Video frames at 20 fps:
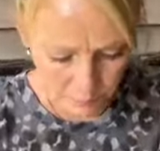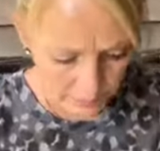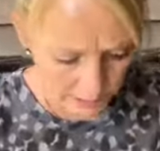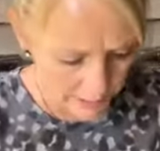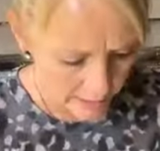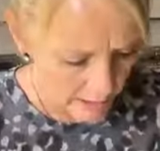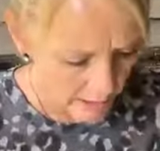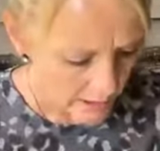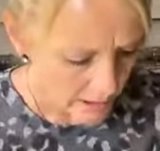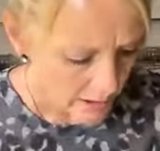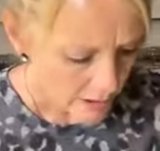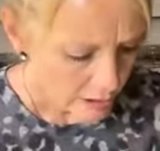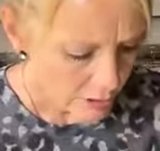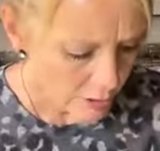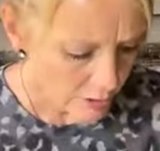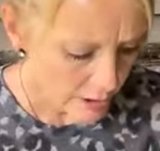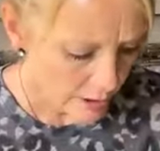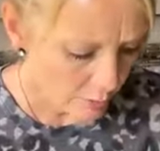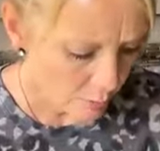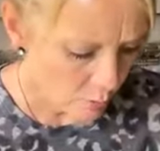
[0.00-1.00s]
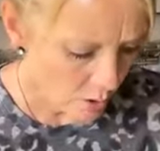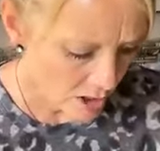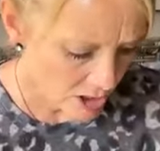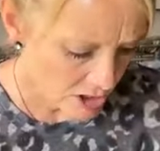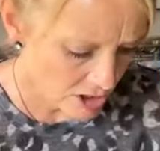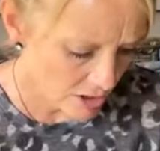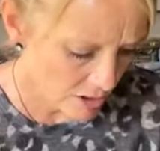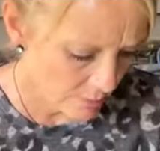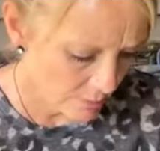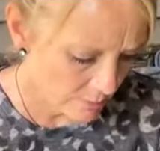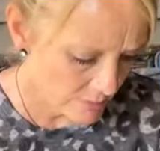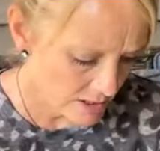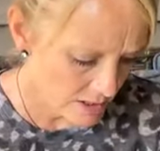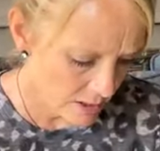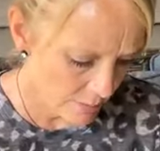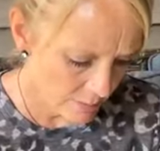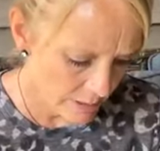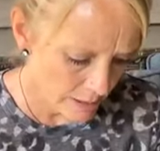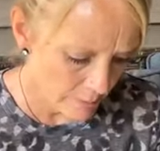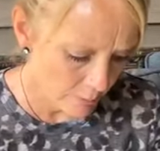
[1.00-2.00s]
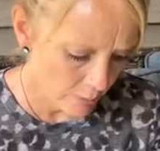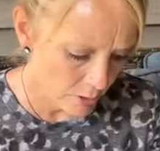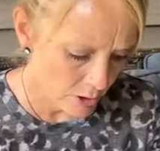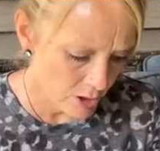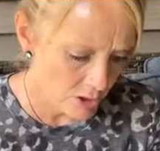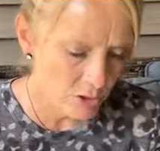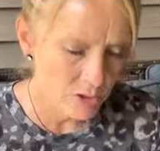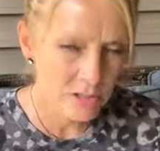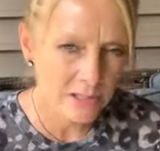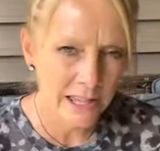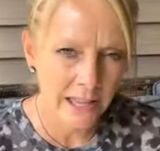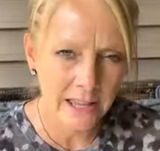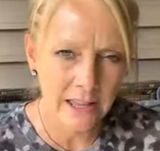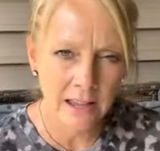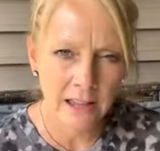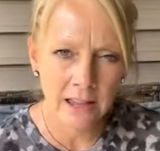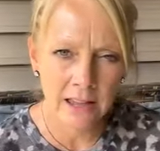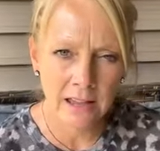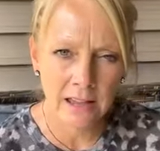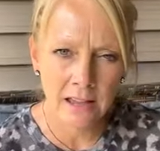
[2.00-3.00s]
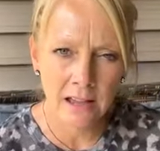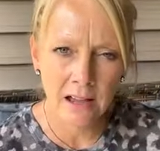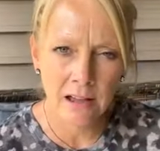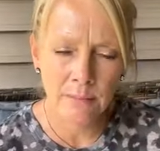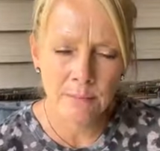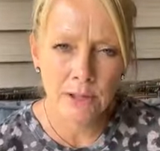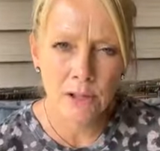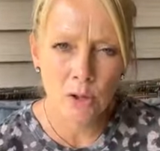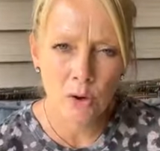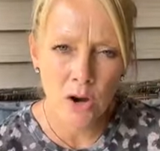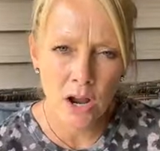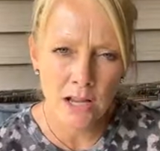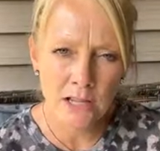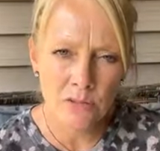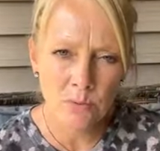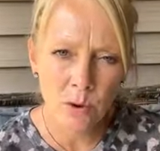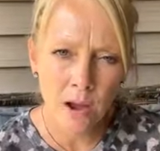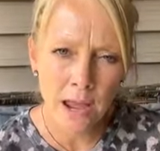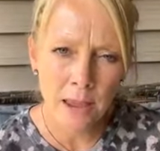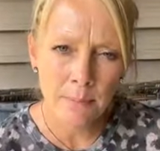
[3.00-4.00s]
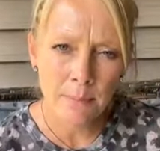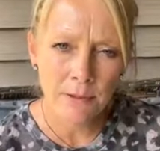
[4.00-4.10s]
but you can wash them. Some people use like a um, Clorox